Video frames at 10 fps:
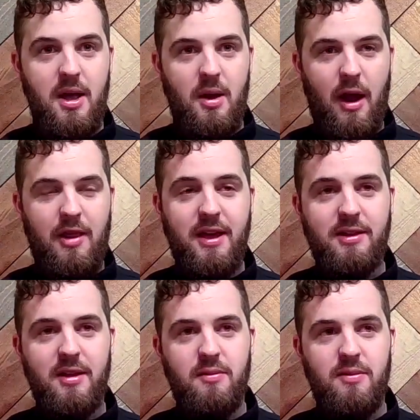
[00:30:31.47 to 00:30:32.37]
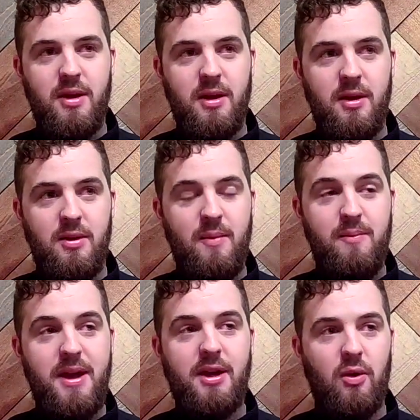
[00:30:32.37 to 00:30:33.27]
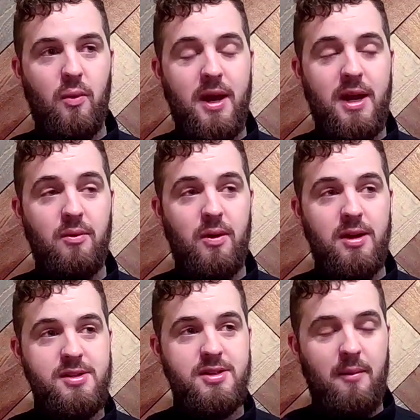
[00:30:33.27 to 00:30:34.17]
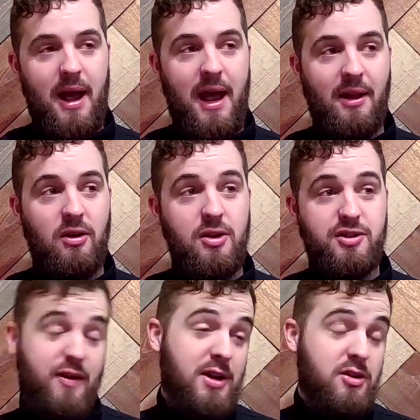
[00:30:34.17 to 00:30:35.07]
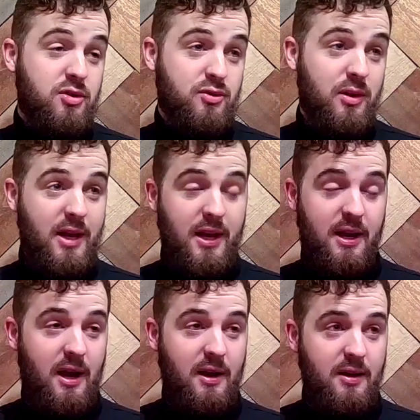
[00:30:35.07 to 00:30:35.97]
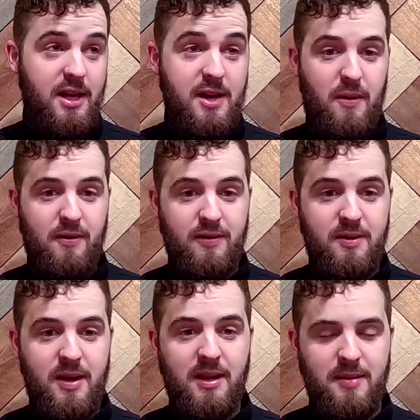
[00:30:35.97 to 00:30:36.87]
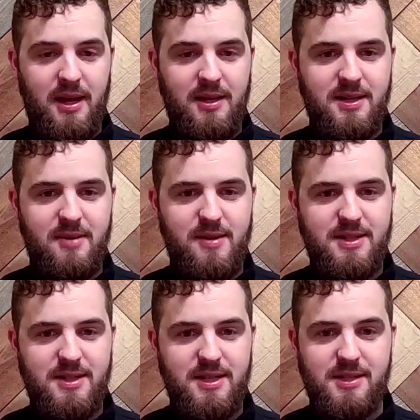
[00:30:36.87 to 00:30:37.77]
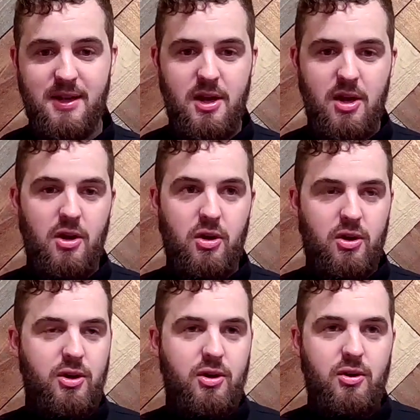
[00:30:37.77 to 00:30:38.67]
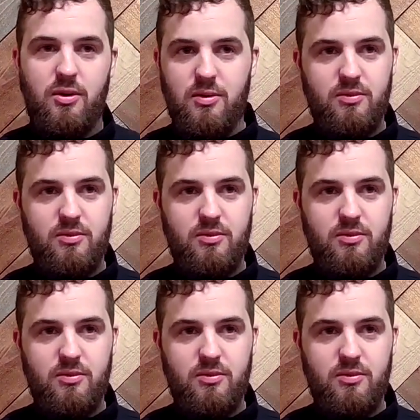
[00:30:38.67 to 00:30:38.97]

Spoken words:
I think the bigger win was I had a close friend who was really a key part of getting me into the business, who